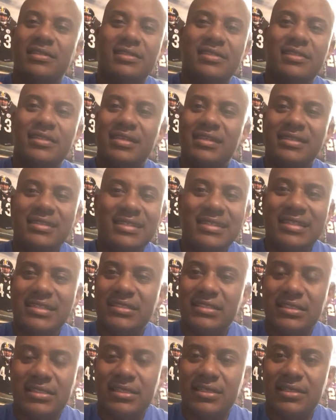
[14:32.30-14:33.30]
Nothing
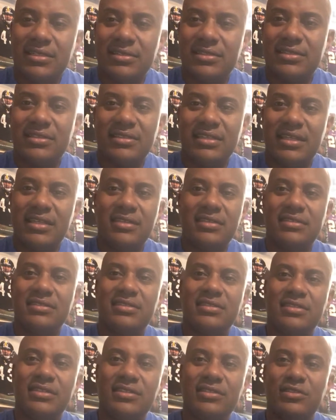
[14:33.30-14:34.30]
has changed. Satan
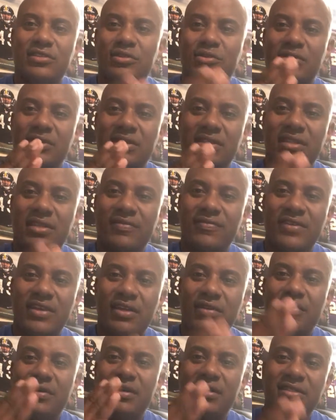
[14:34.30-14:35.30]
is still doing the
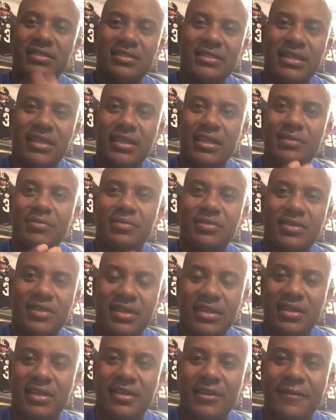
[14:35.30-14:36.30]
very same
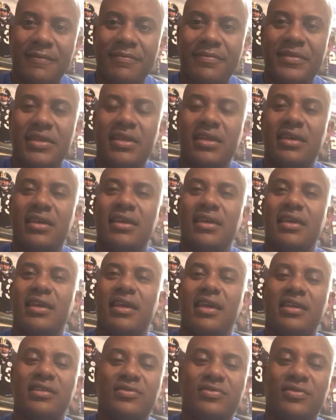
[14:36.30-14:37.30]
thing
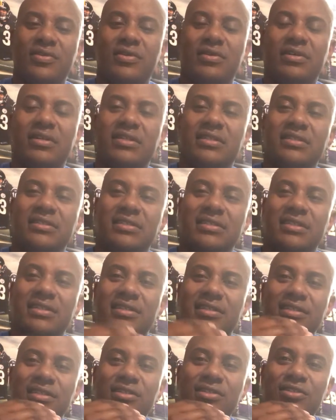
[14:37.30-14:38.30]
as far as
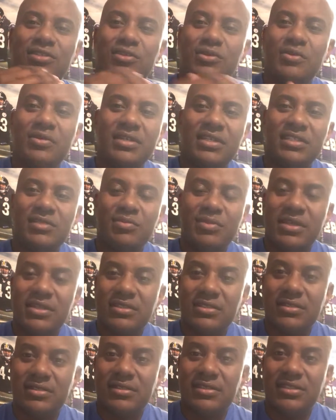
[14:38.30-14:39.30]
doing his
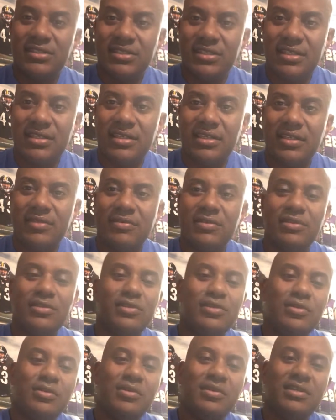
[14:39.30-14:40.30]
best to deceive,
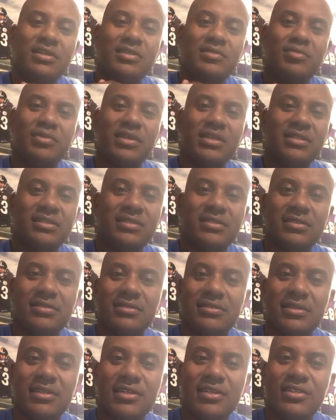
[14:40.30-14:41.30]
doing his best
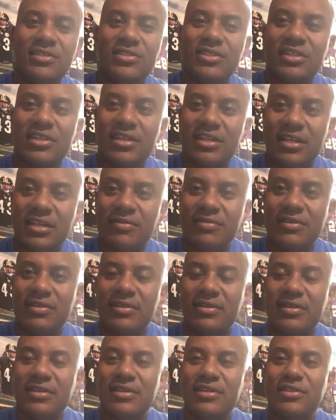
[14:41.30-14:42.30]
to
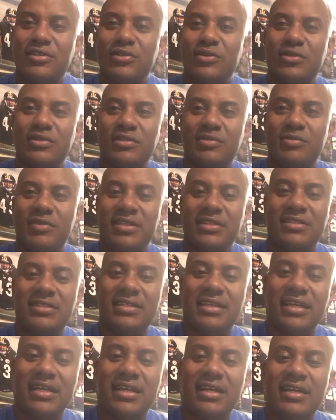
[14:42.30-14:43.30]
cover, doing his best
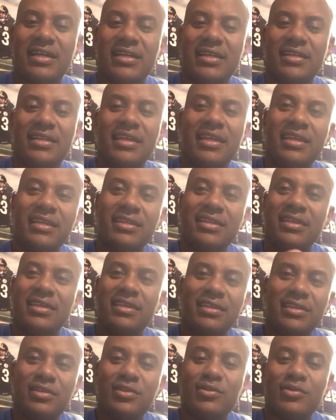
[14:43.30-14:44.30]
to hide and
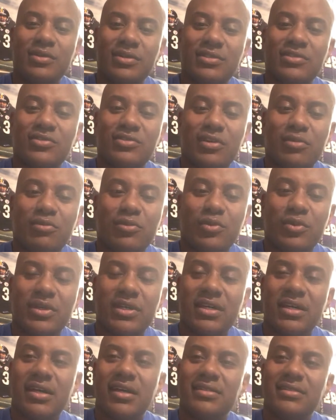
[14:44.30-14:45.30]
get you in trouble with
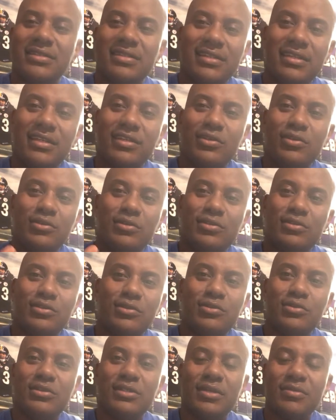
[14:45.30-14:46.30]
God, to get you to
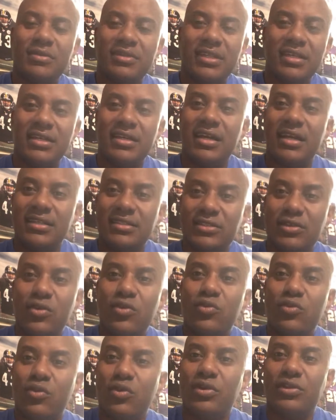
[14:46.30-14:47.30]
do something that God
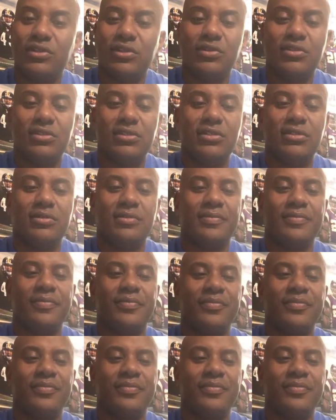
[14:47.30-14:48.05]
don't want you to do.